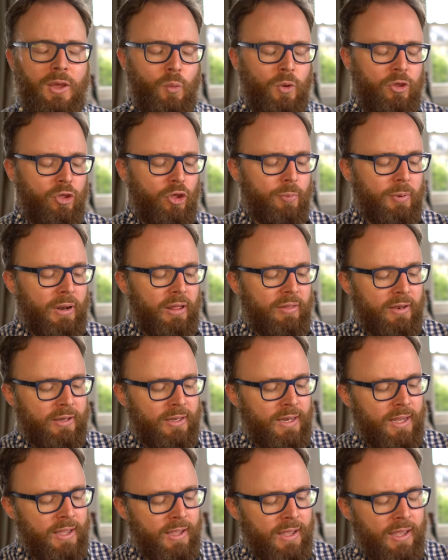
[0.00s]
We just play that
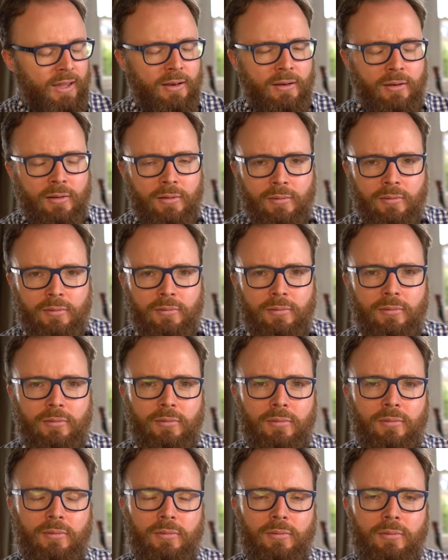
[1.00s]
D again,
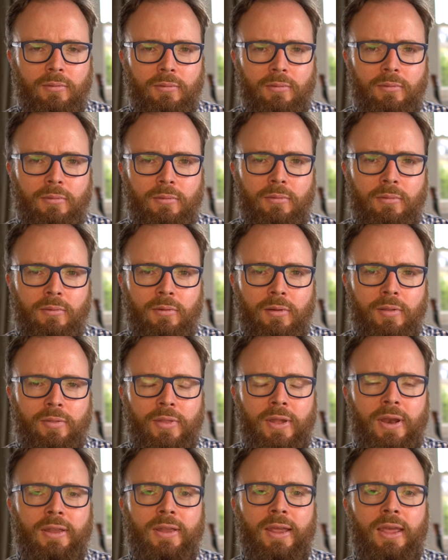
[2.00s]

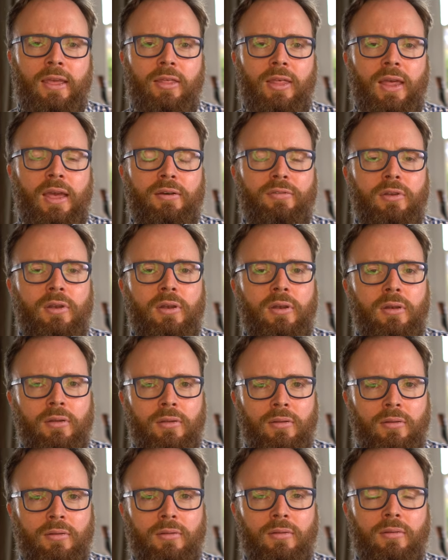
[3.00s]
then a D7,
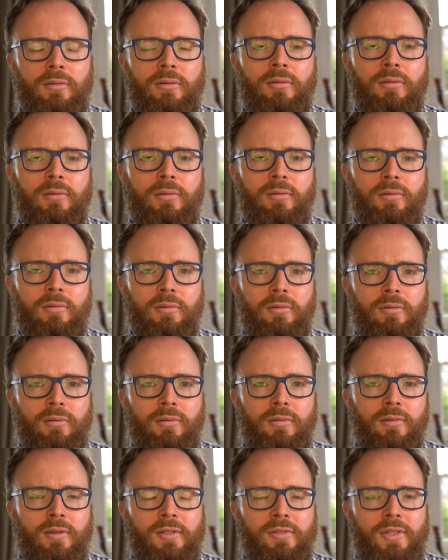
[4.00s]

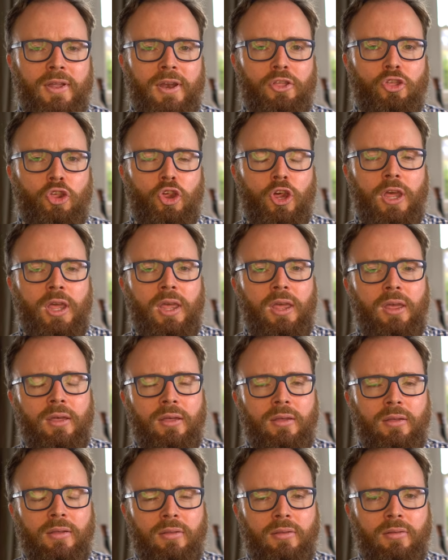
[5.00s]
then a G,
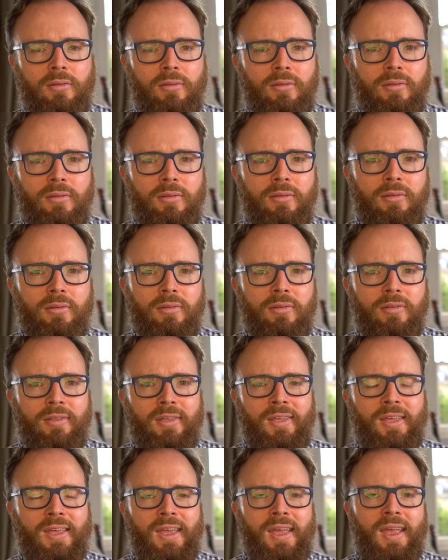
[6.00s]

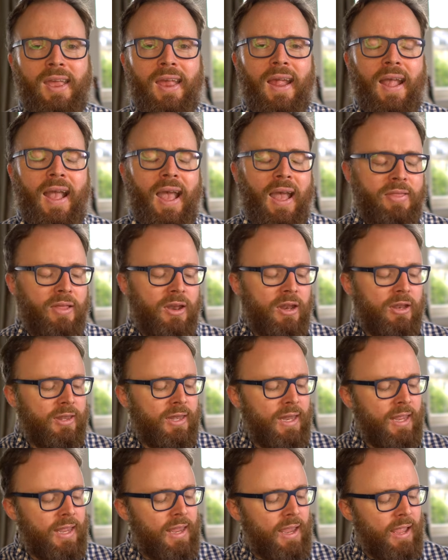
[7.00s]
and then a
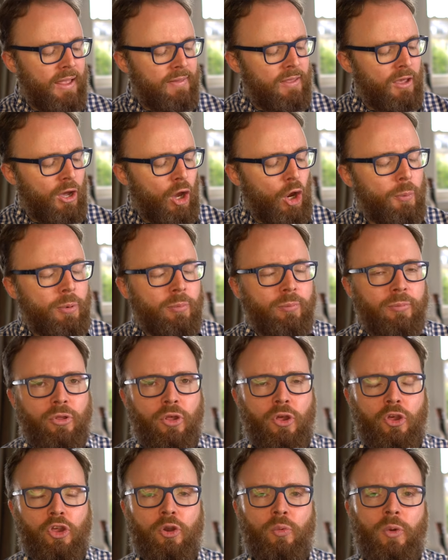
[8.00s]
D in the open
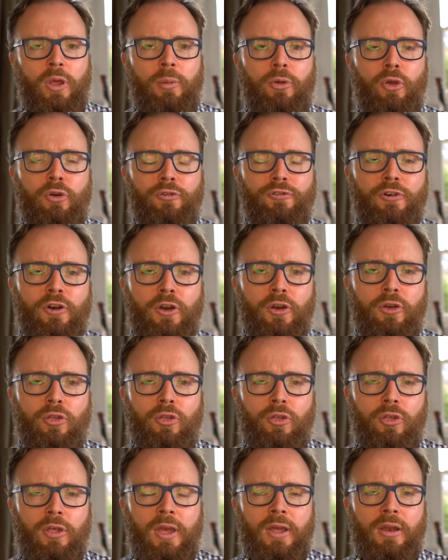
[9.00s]
position where you put your
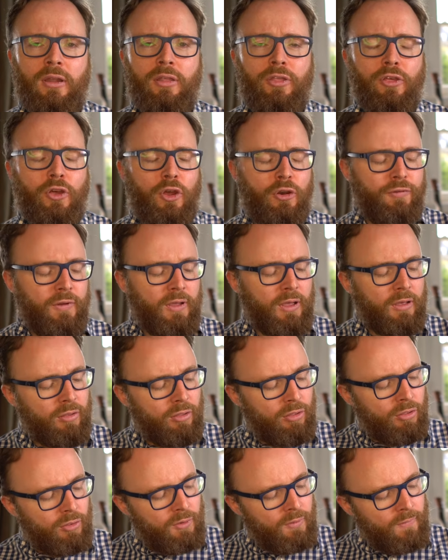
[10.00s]
first, second and third
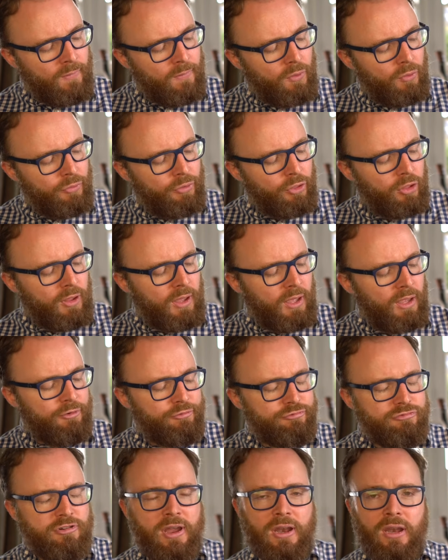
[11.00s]
fingers on the second
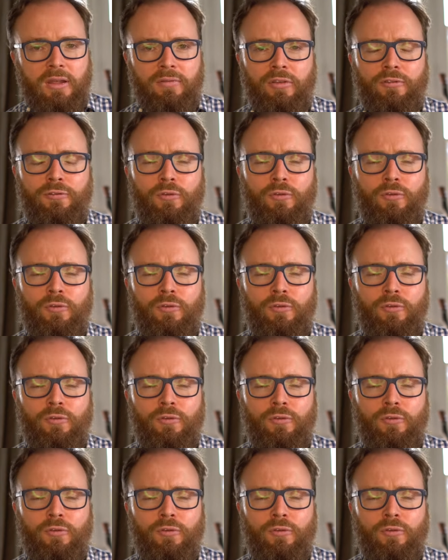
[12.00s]
fret of the